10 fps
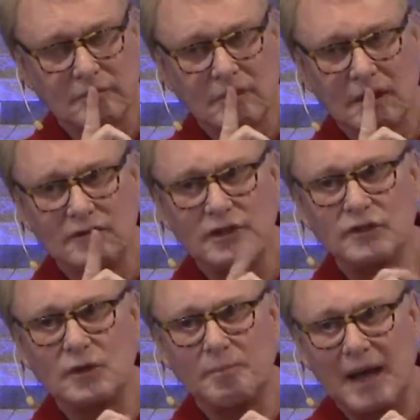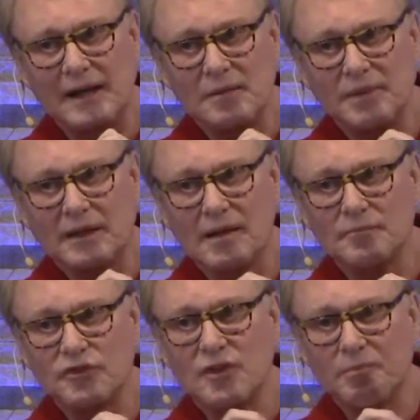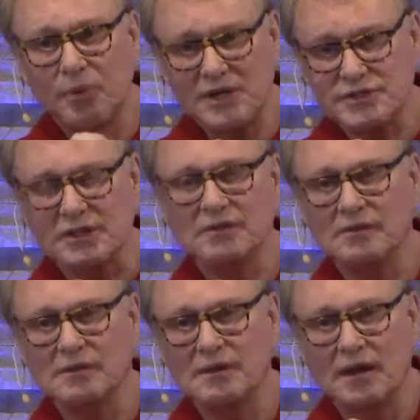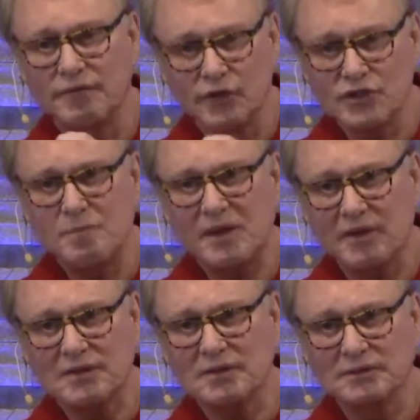until your body becomes the prison of your spirit.